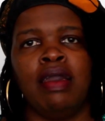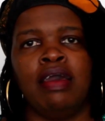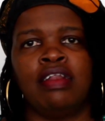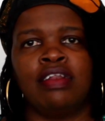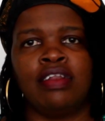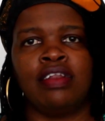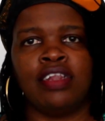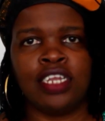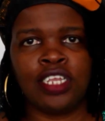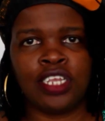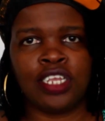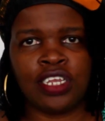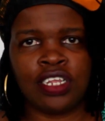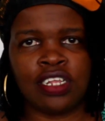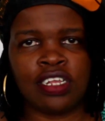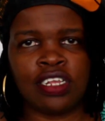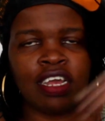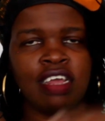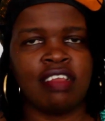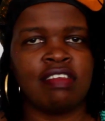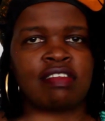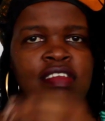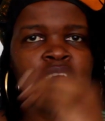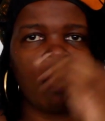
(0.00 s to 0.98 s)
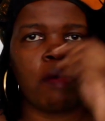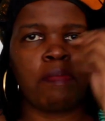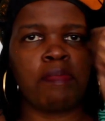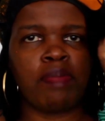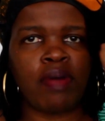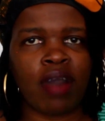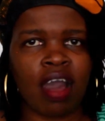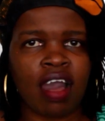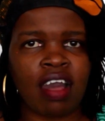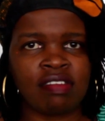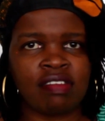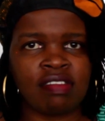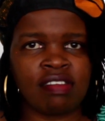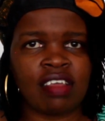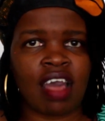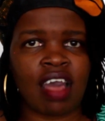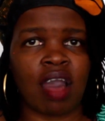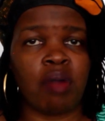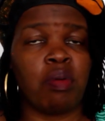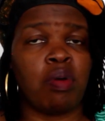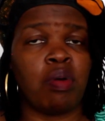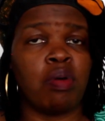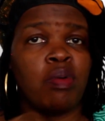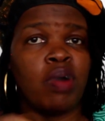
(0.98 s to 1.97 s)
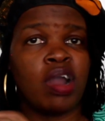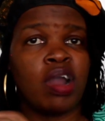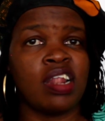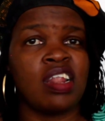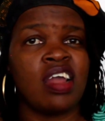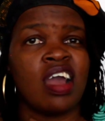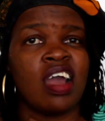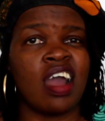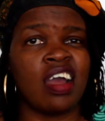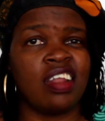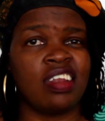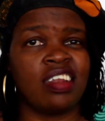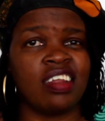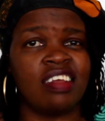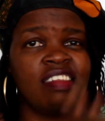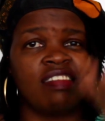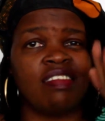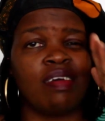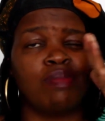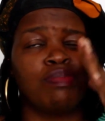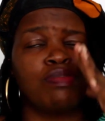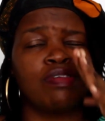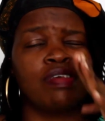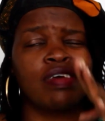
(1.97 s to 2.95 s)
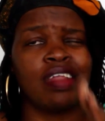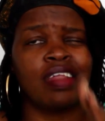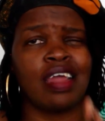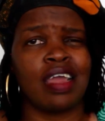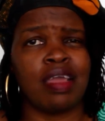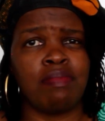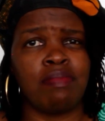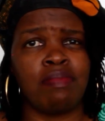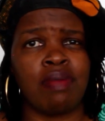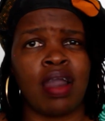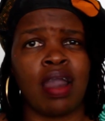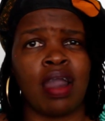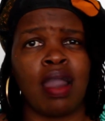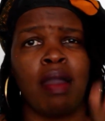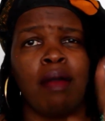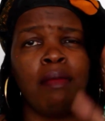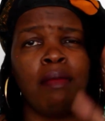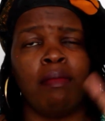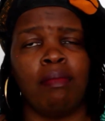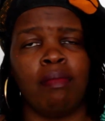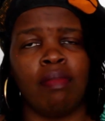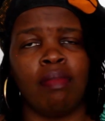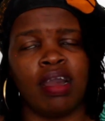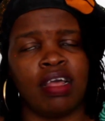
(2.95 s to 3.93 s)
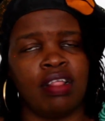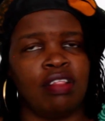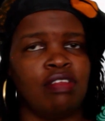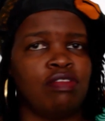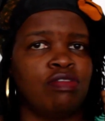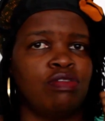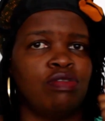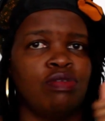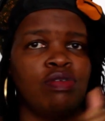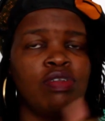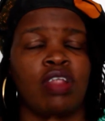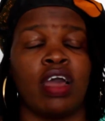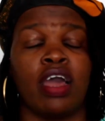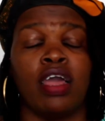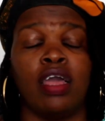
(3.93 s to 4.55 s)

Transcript: reached and surpassed our 100 subscriber milestone.